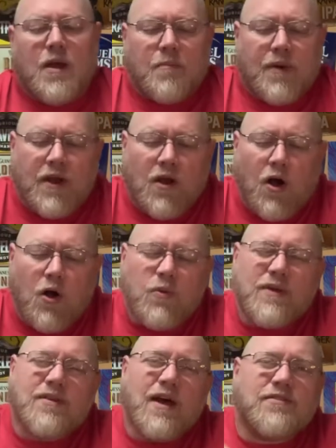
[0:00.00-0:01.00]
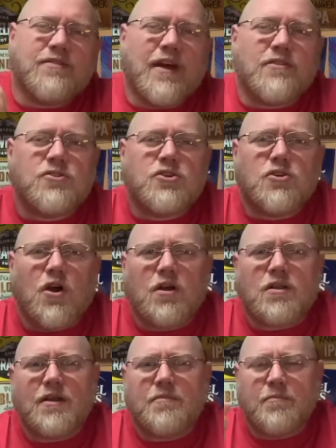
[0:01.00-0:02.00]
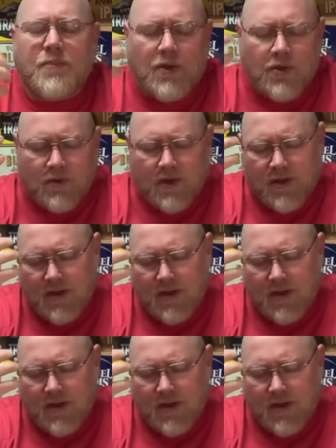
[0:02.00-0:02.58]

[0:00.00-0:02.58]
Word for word: but it always has that chocolate milk